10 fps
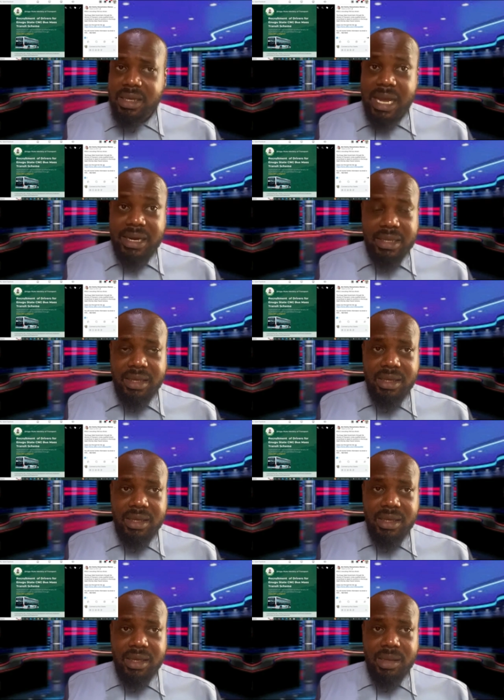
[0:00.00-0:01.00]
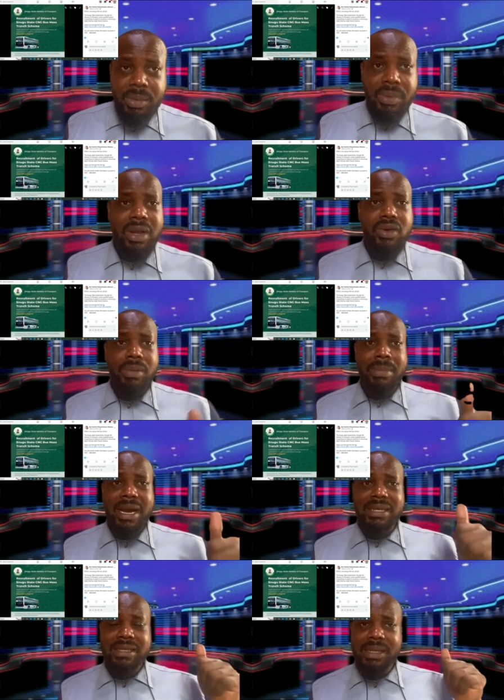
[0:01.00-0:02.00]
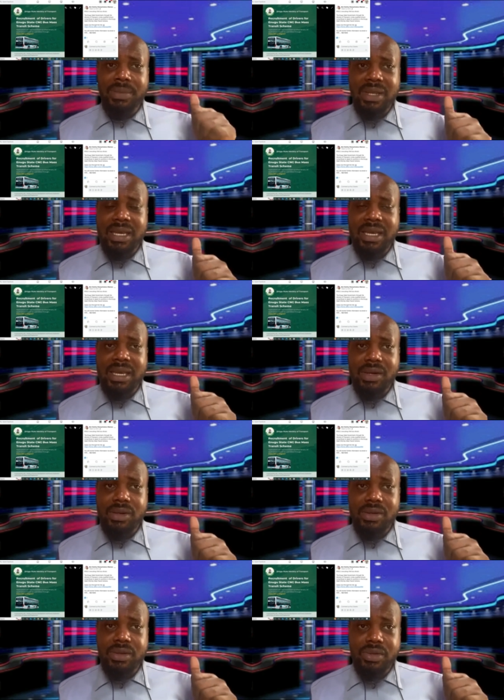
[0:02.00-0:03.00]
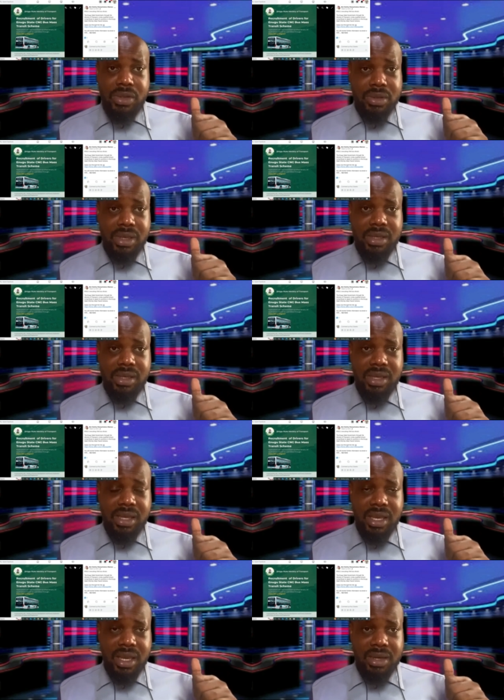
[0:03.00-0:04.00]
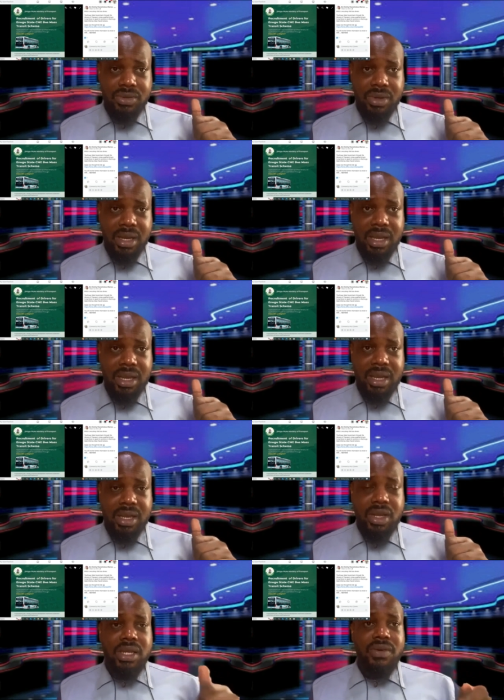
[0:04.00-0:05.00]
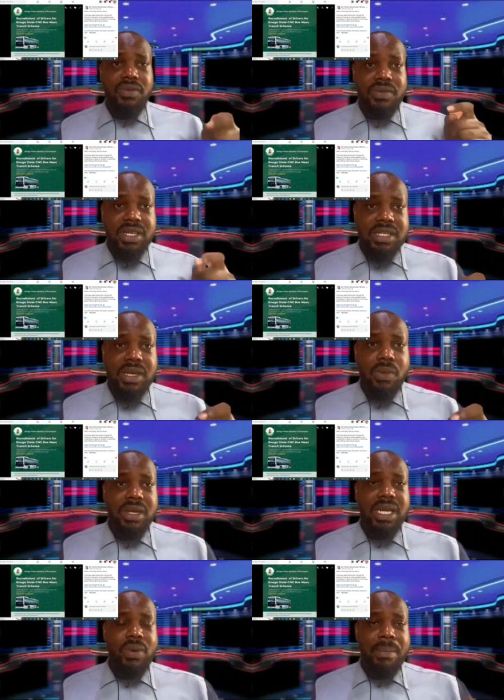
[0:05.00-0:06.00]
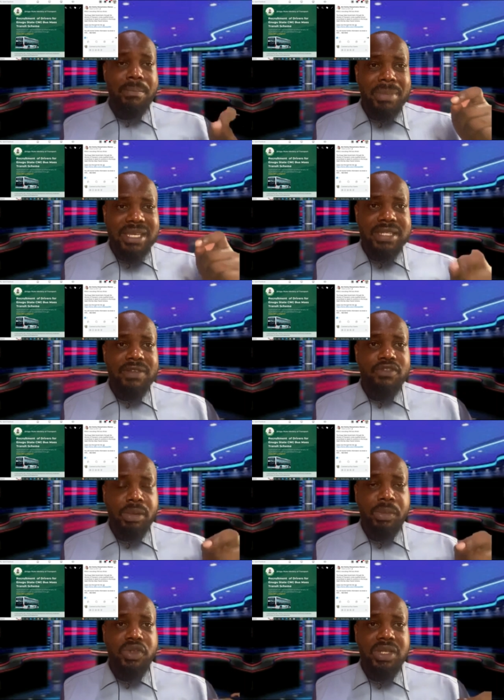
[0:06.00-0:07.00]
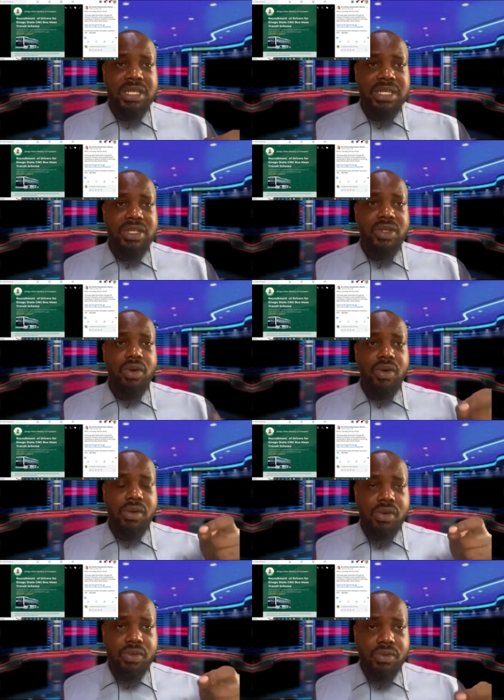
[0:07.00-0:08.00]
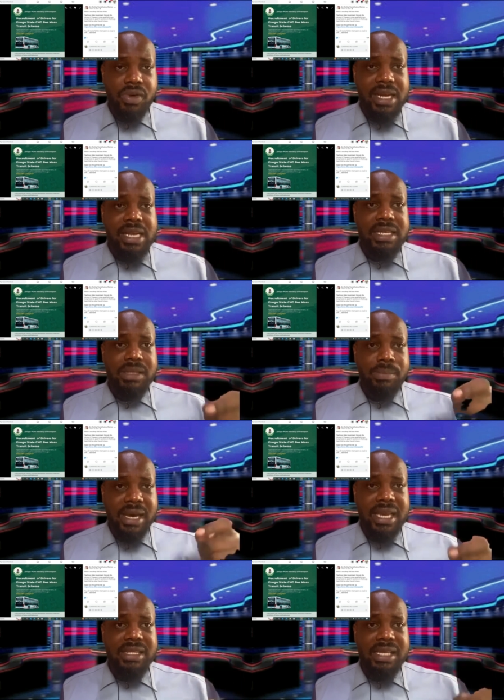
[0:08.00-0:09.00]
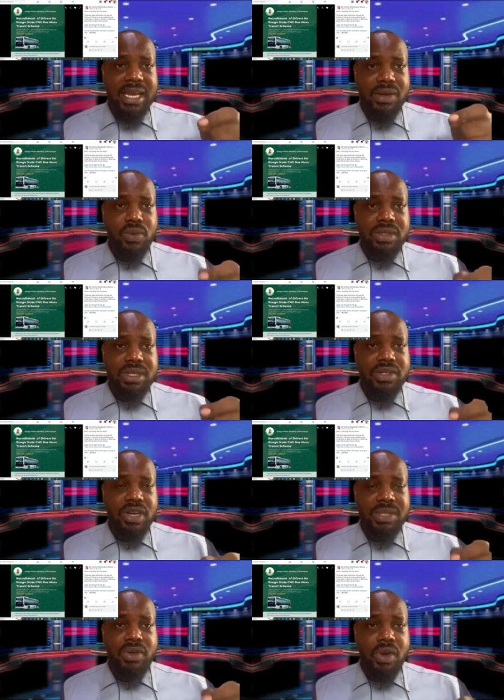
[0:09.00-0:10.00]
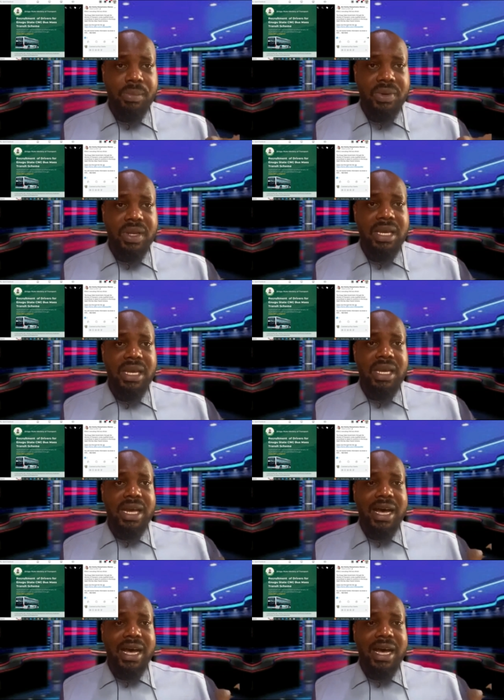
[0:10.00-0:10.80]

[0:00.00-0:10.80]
Gariki. People are going to man the same thing in Nsukka. There were massive job opportunities released by the Enugu State Transport Company,